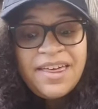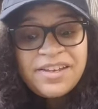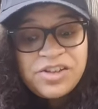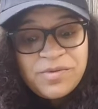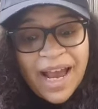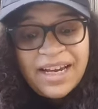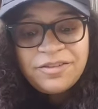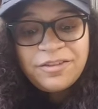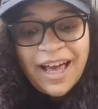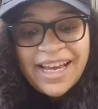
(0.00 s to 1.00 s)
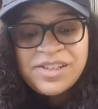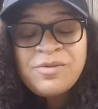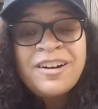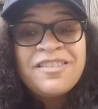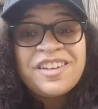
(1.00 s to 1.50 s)
The dragonfly is
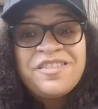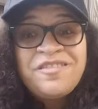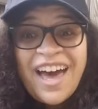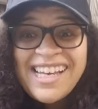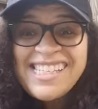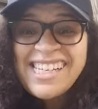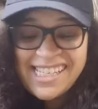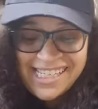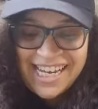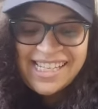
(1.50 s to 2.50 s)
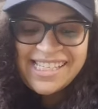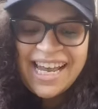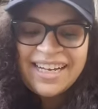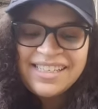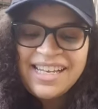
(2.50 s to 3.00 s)
one of the fastest
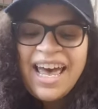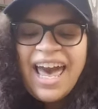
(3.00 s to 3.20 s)
insects,